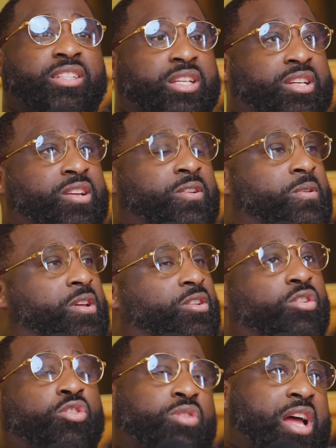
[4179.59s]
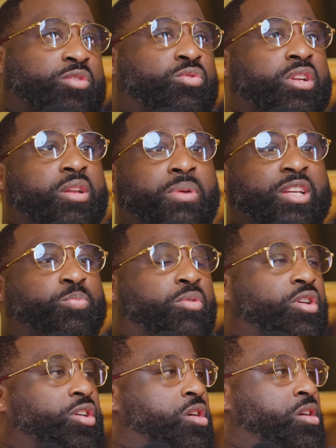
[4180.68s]
Easily. gonna go down as one of the best
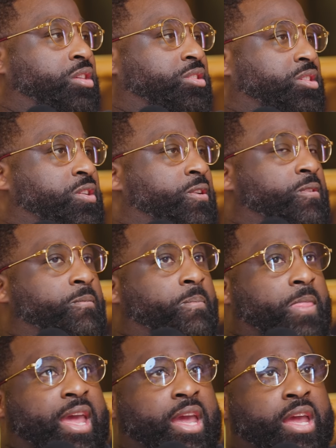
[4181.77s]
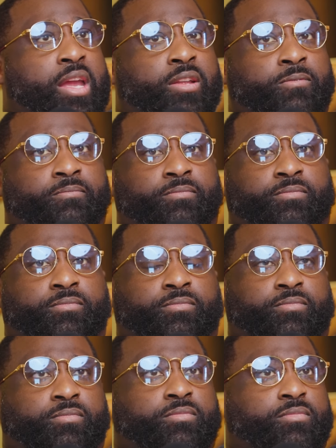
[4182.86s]
point guards. Mm-hmm. And
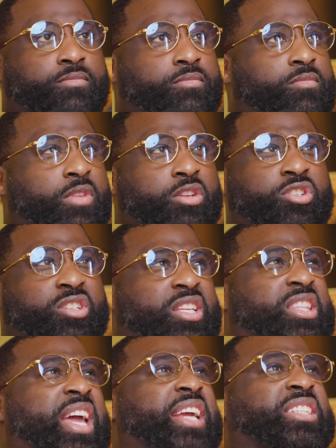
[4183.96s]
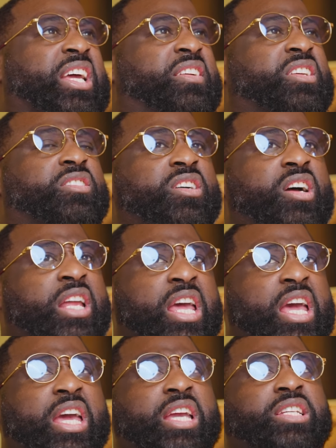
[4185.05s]
just the things that he's done.
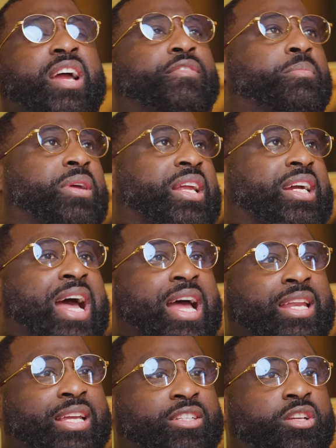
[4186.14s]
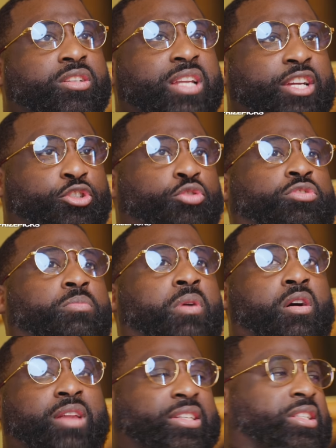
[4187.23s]
He's never been a guy that shoots the
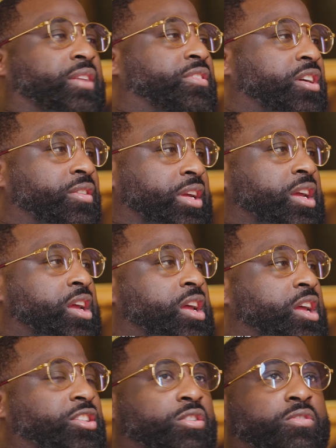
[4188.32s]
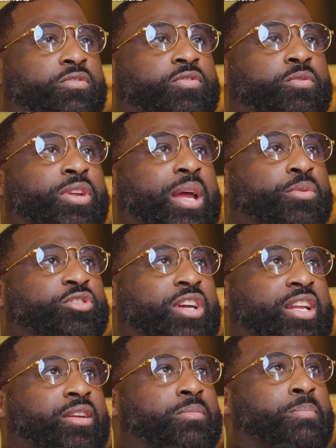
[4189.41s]
ball like Steph Curry. So when they was
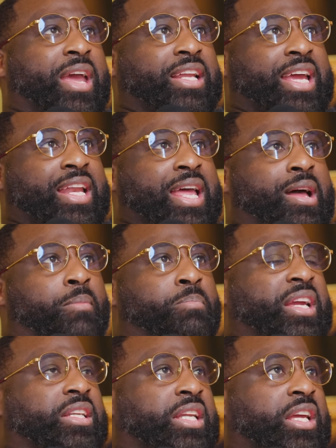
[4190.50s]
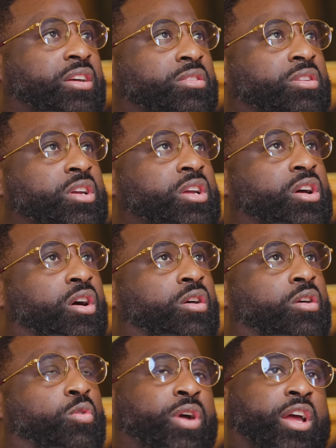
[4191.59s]
trying to make that a big deal,
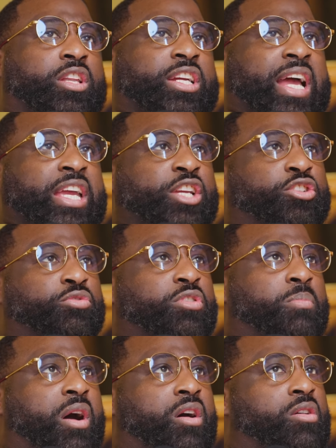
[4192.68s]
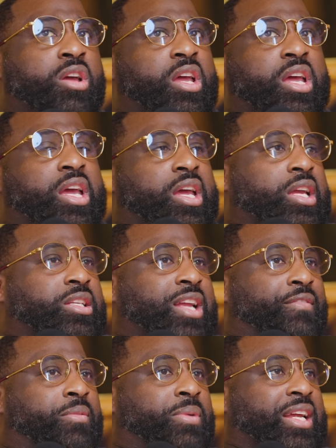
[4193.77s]
look how he's shooting the ball. He's
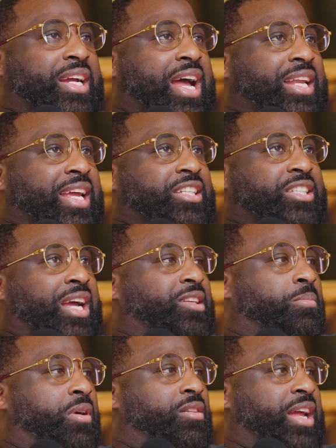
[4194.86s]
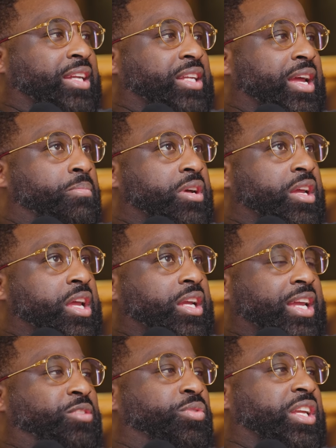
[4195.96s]
never been a guy that shot the ball like that. But
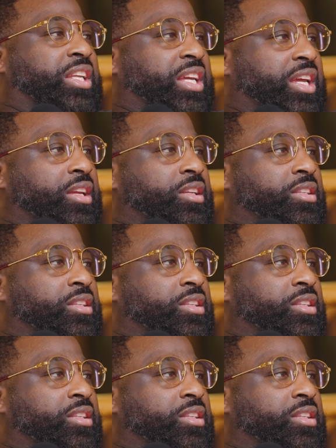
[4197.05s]
guess what he did?